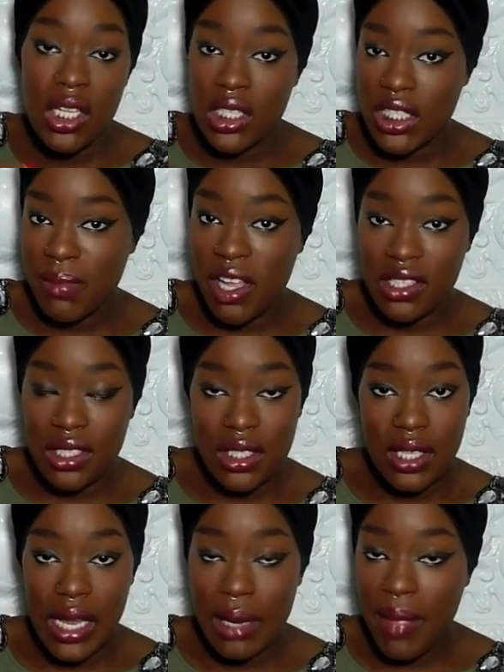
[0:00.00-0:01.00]
Smells the
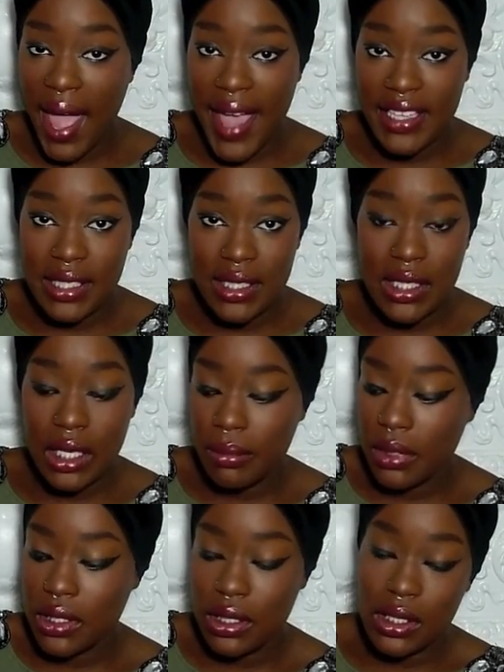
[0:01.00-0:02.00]
same, acts the same,
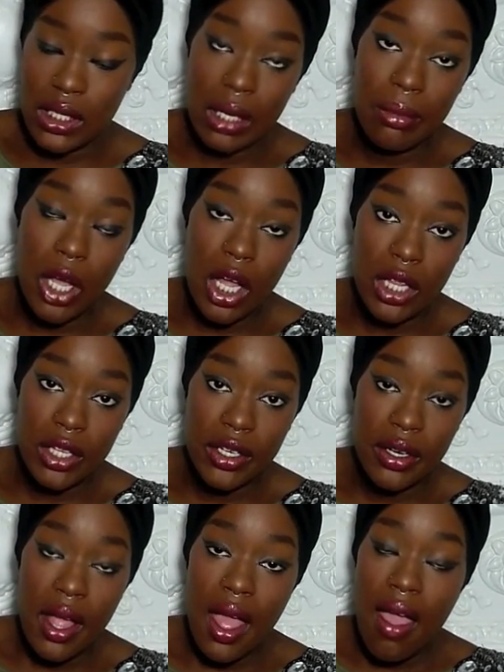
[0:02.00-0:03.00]
and is the same color